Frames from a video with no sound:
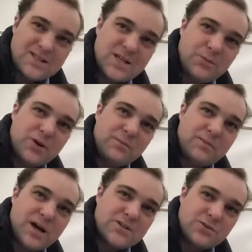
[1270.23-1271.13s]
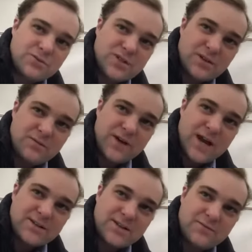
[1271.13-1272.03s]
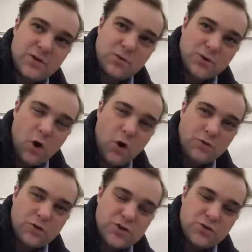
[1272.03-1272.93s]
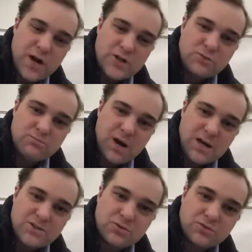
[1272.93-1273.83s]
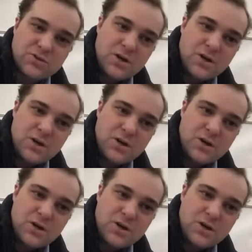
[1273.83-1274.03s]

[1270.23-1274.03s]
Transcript: similar to muscles in the fact that if you were to overstretch your muscles